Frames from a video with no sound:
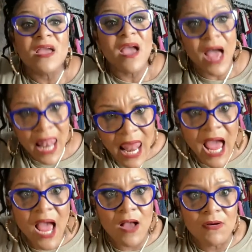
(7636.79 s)

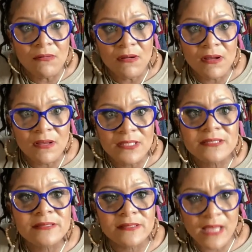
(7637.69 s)
Hello,
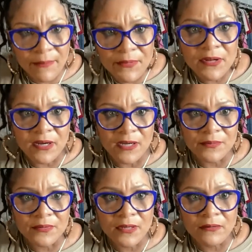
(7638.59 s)
step it up,
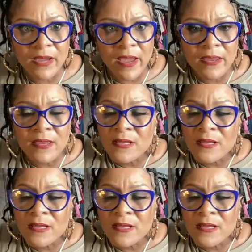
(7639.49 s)
okay?